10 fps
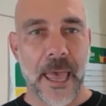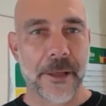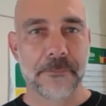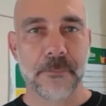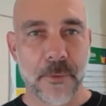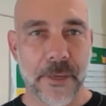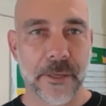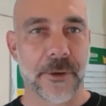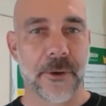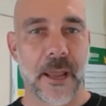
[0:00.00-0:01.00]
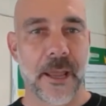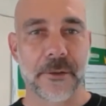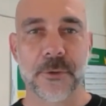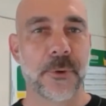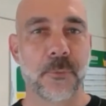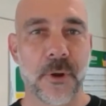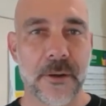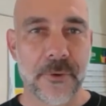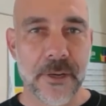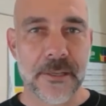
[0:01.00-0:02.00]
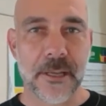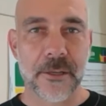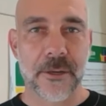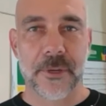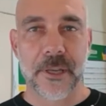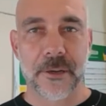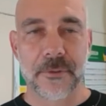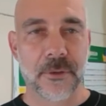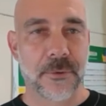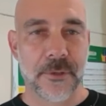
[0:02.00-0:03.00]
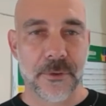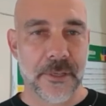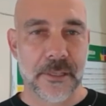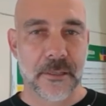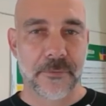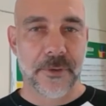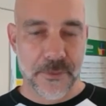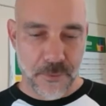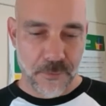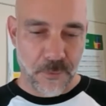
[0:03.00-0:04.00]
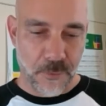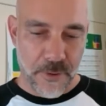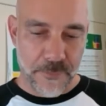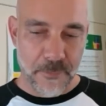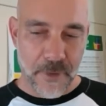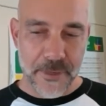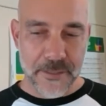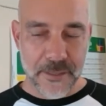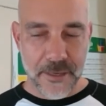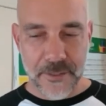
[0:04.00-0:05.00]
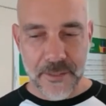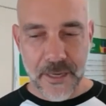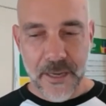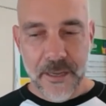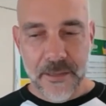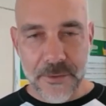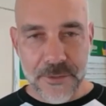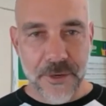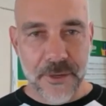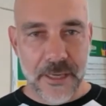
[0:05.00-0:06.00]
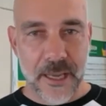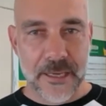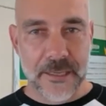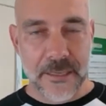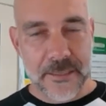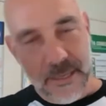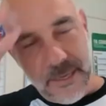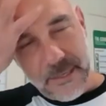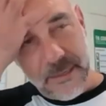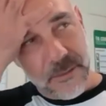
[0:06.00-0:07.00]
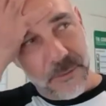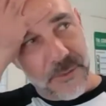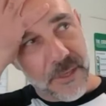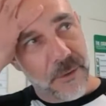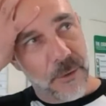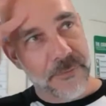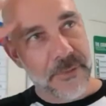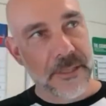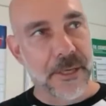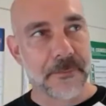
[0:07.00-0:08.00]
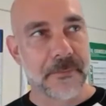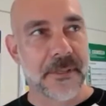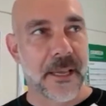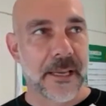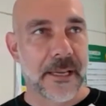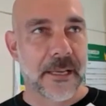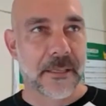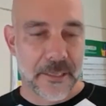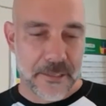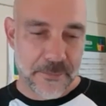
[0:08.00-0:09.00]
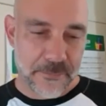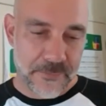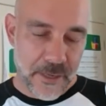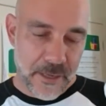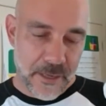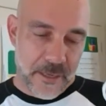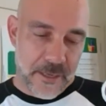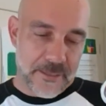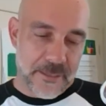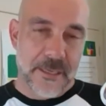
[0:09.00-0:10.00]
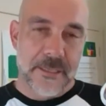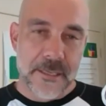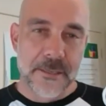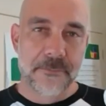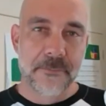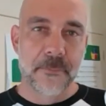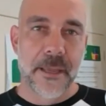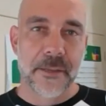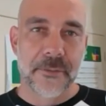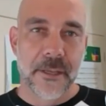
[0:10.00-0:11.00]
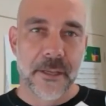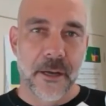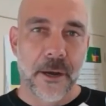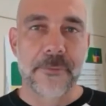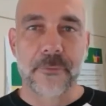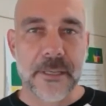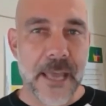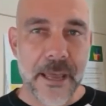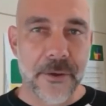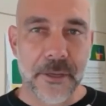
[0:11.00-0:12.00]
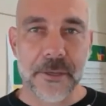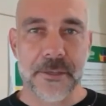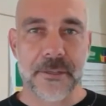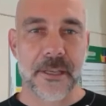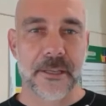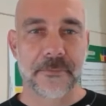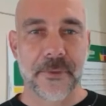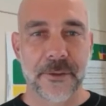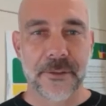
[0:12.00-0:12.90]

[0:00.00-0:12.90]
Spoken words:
out mowing or you're out doing whatever it is that you're doing, you know, doing the deliveries or whatever it might be. So there's certainly a disconnect. There's also oftentimes a collective cynicism about the ivory tower, because the